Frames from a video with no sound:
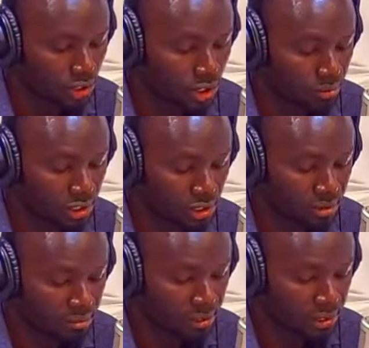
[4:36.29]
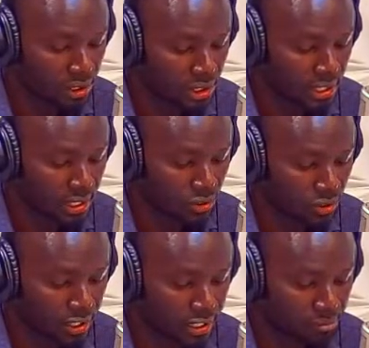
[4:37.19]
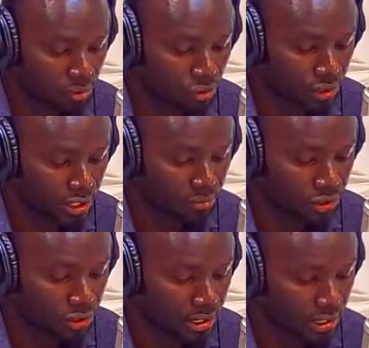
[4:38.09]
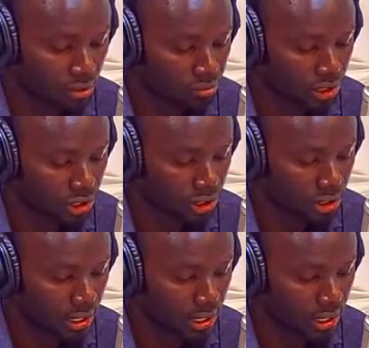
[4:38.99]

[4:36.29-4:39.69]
Community members are calling upon the humanitarian community,